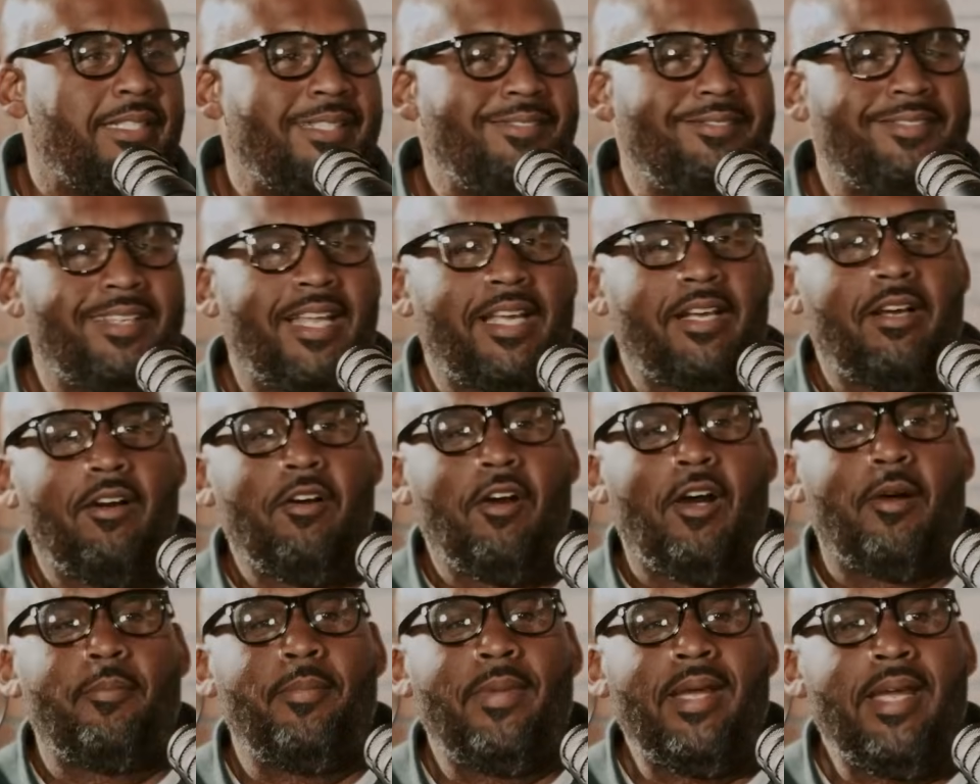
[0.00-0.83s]
He was like,
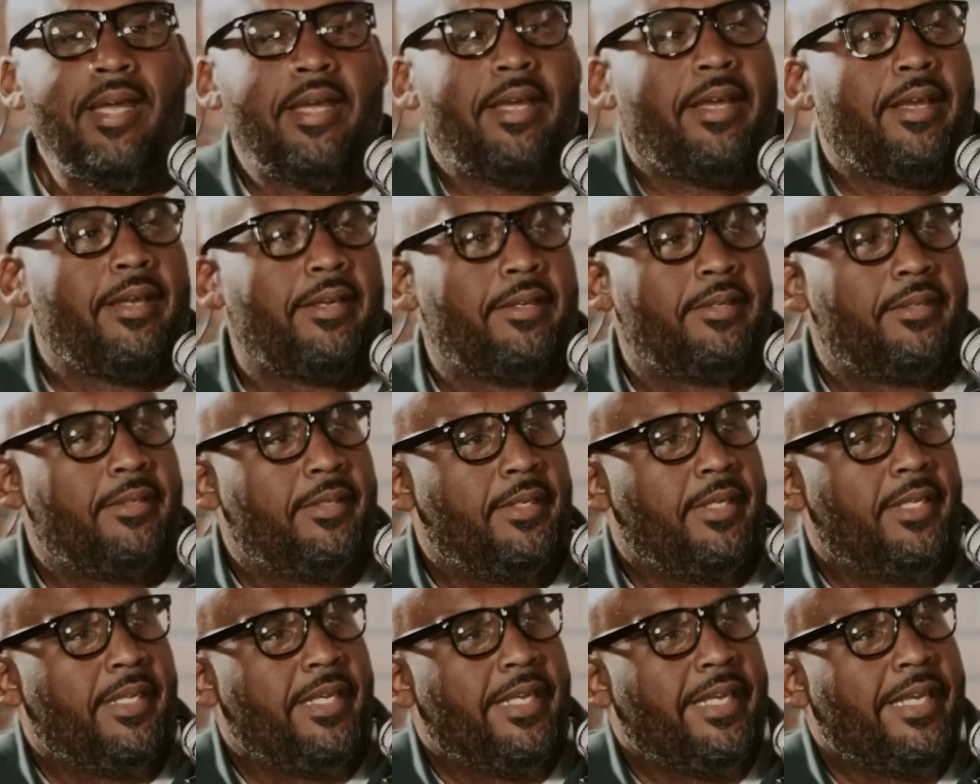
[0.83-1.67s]
oh man,
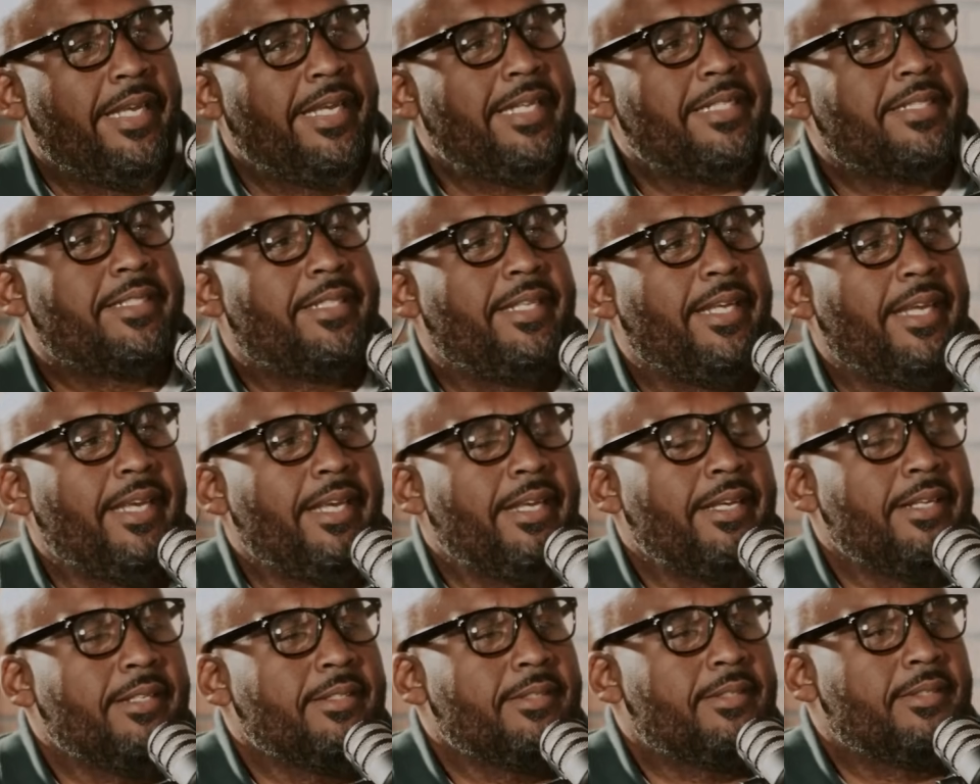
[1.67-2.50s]
his
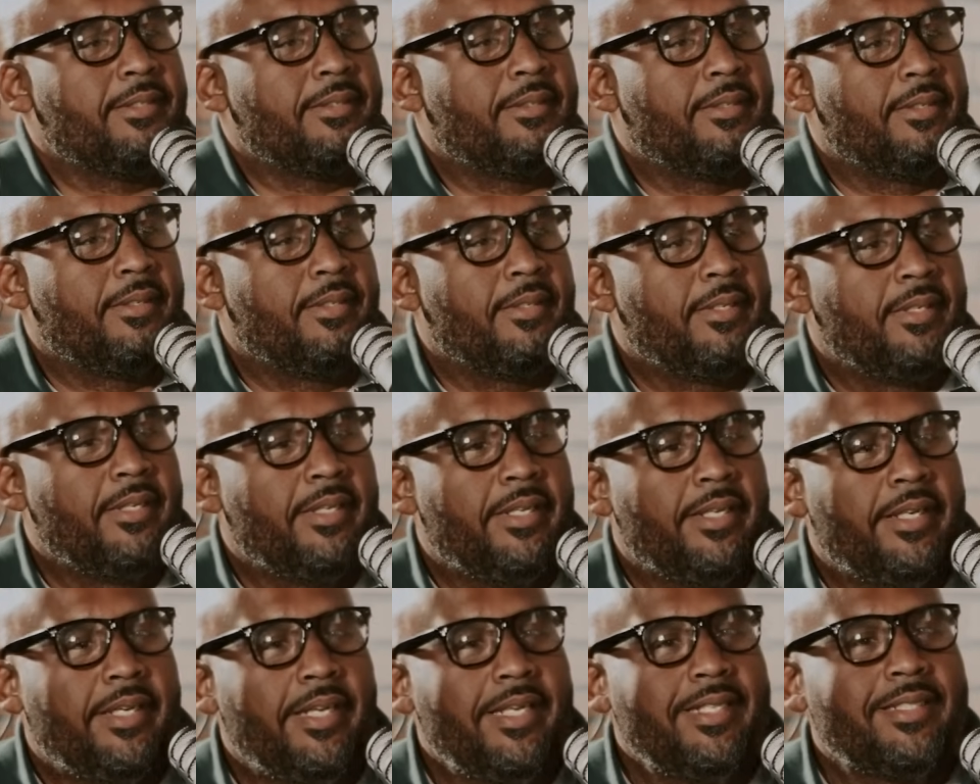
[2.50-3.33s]
kids
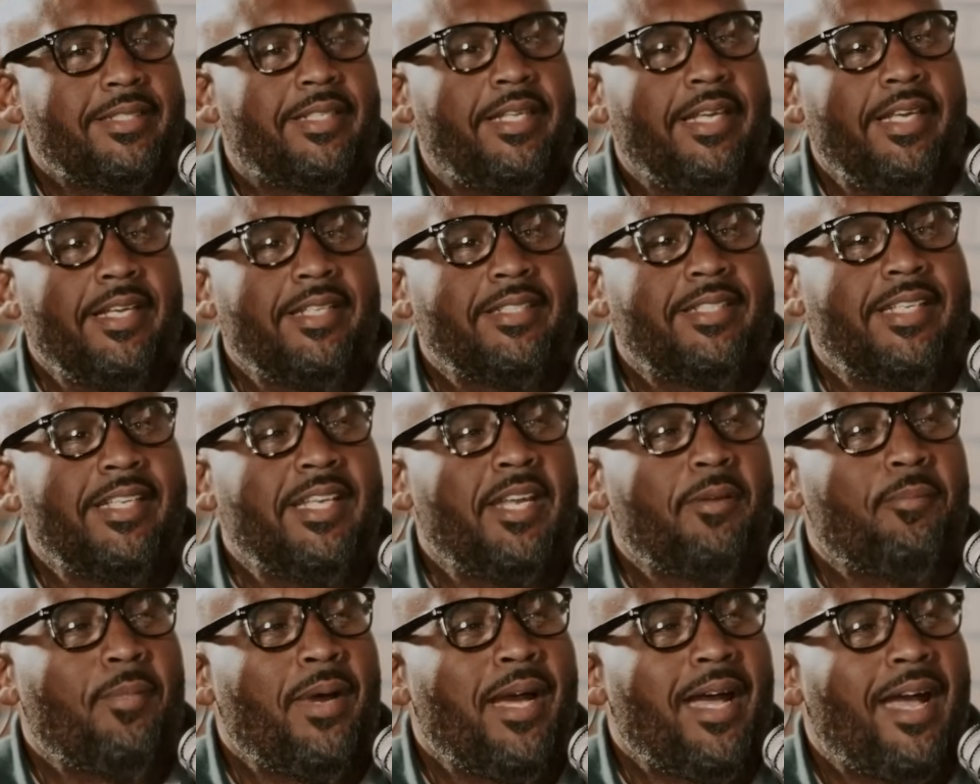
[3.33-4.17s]
eat
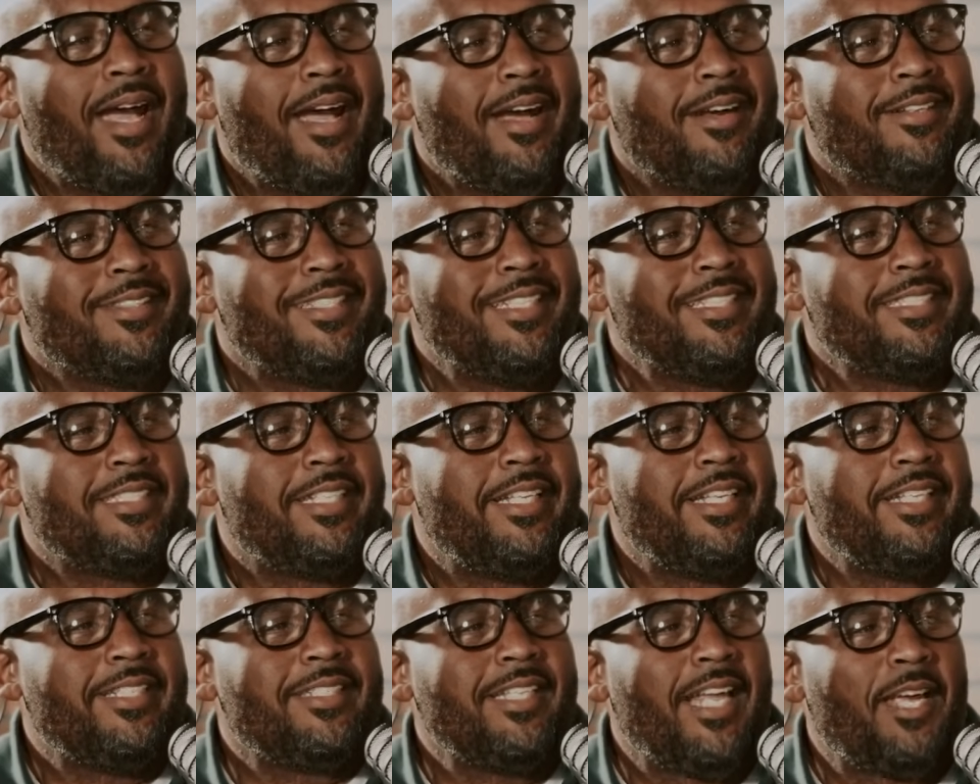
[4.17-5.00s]
at my house. His
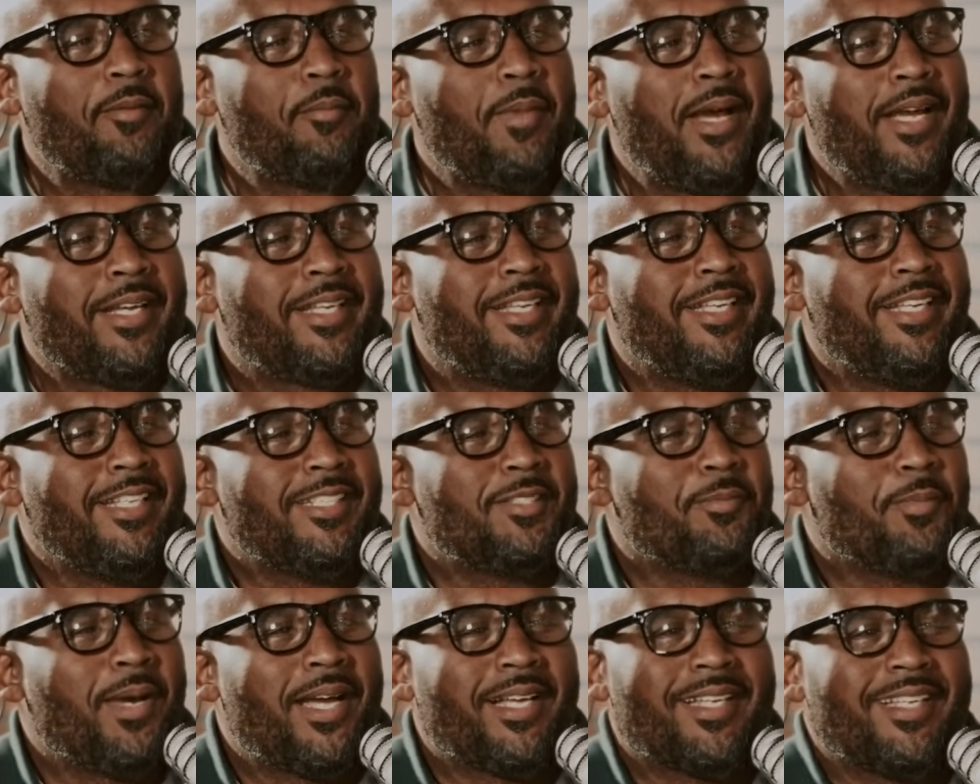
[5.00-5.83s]
kids like my
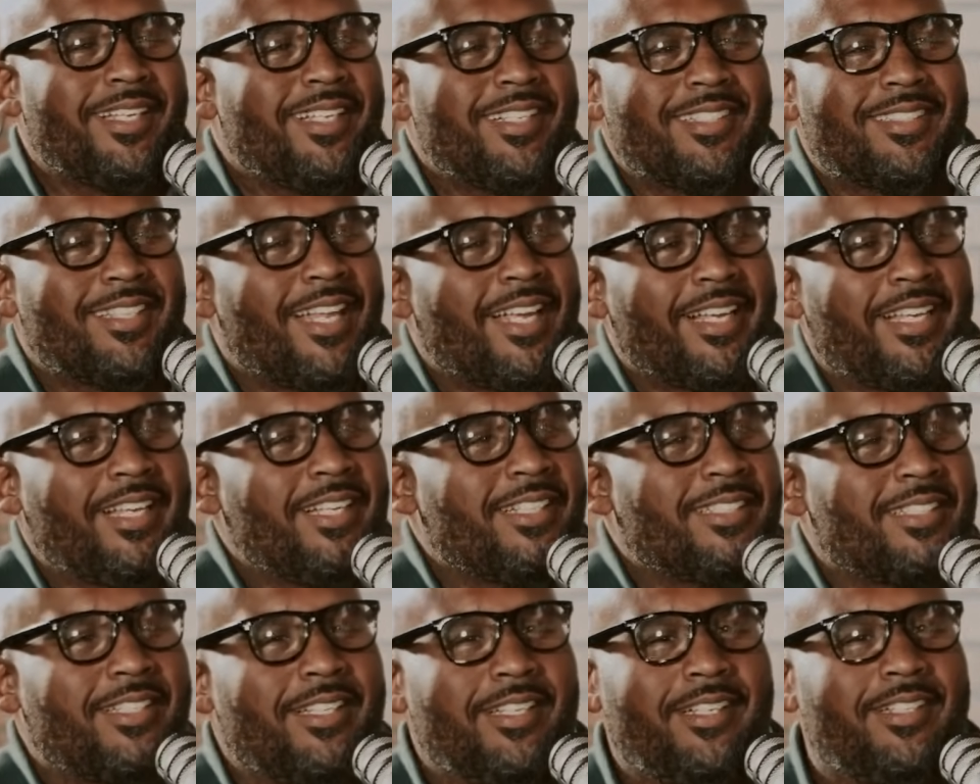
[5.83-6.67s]
kids, and my kids like
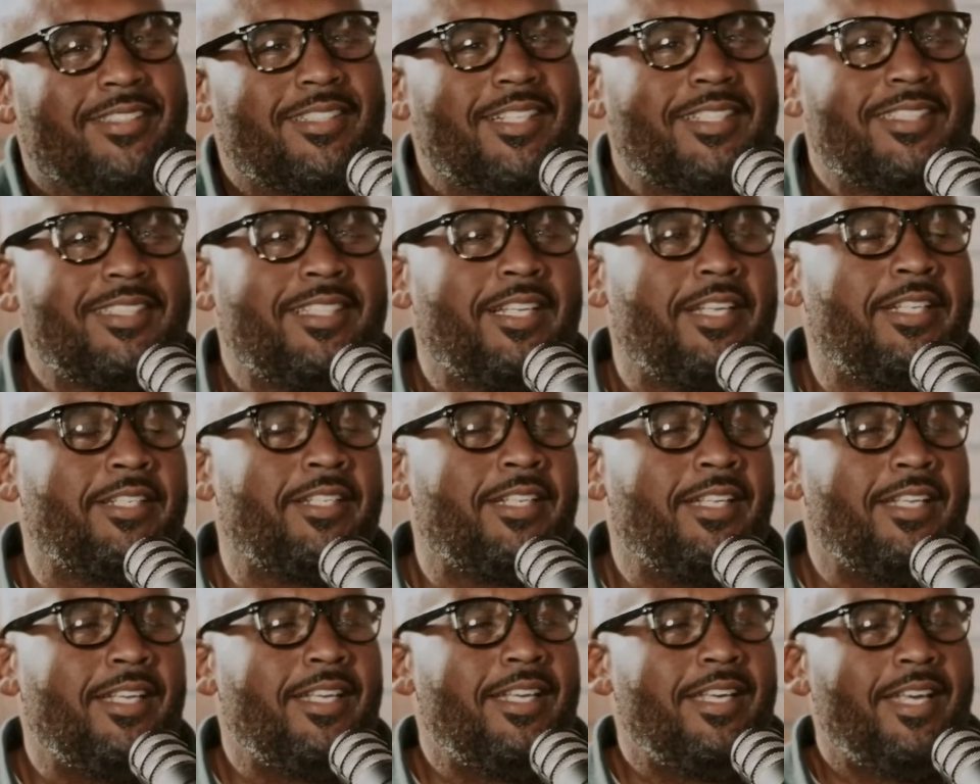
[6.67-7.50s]
his kids. I said,
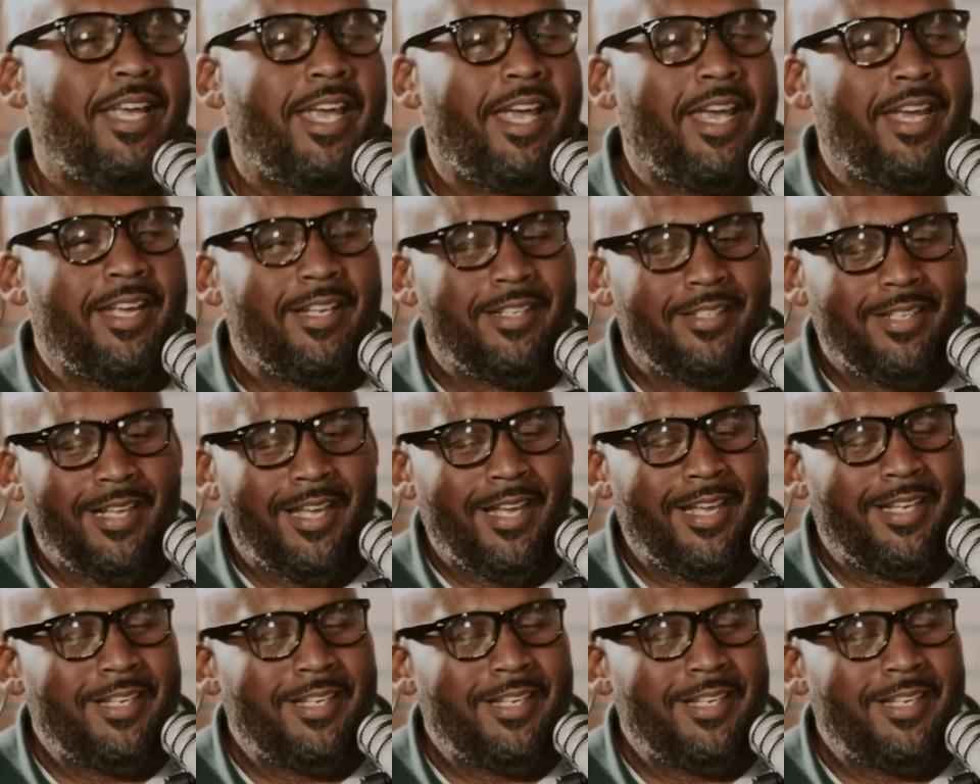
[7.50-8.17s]
and